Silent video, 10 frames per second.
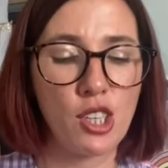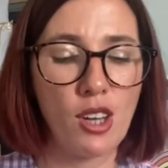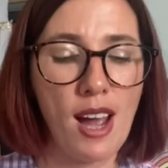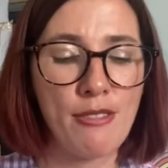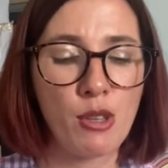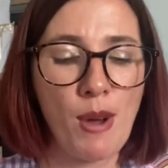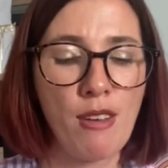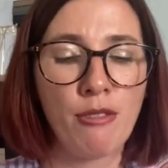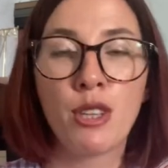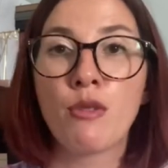So you'll have to
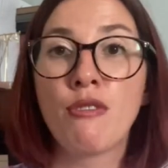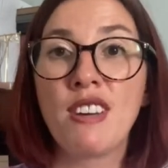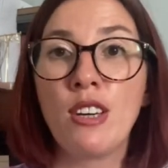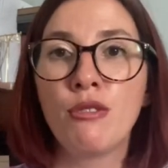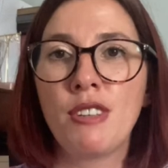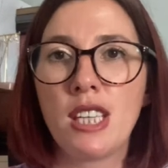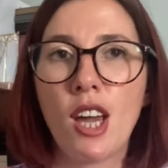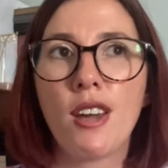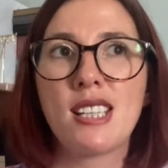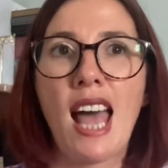wait for the reveal
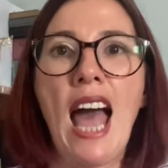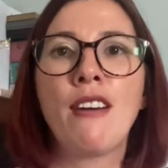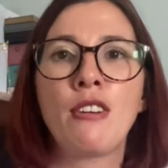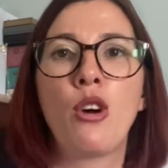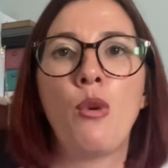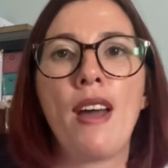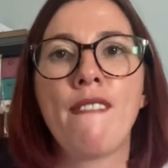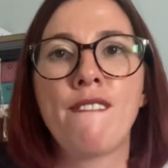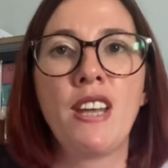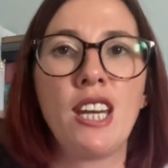video because I haven't quite
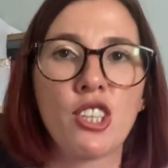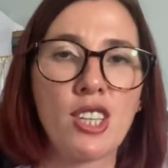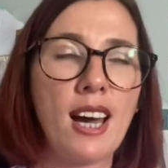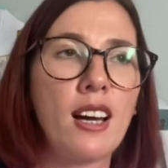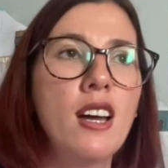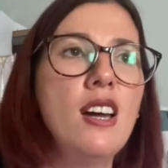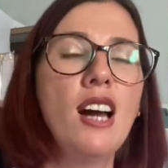finished that.